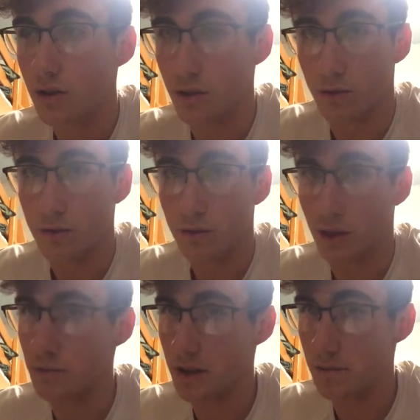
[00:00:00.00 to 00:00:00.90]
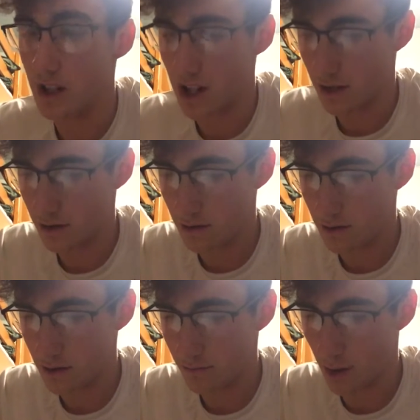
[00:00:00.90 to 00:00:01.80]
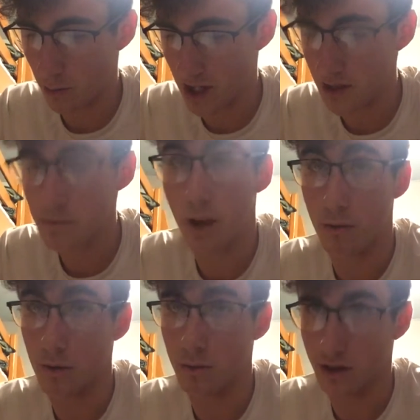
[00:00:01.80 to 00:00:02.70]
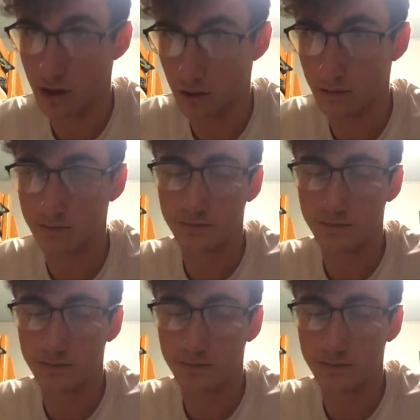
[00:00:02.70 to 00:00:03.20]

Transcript: We're going to multiply my weight by 1.2.